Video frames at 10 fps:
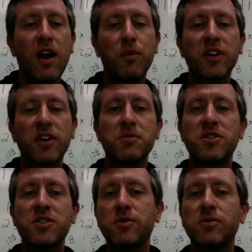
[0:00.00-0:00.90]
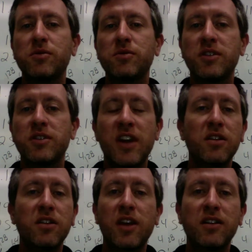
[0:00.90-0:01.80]
when it comes to
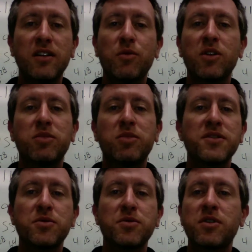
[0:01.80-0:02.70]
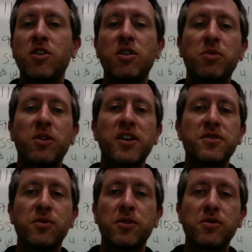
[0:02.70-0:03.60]
taking that Network Plus or Security
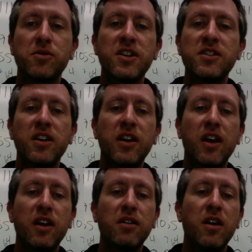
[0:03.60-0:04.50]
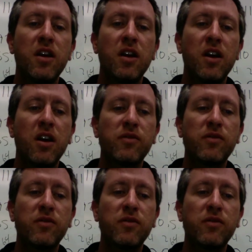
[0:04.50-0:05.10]
Plus or your CCNA or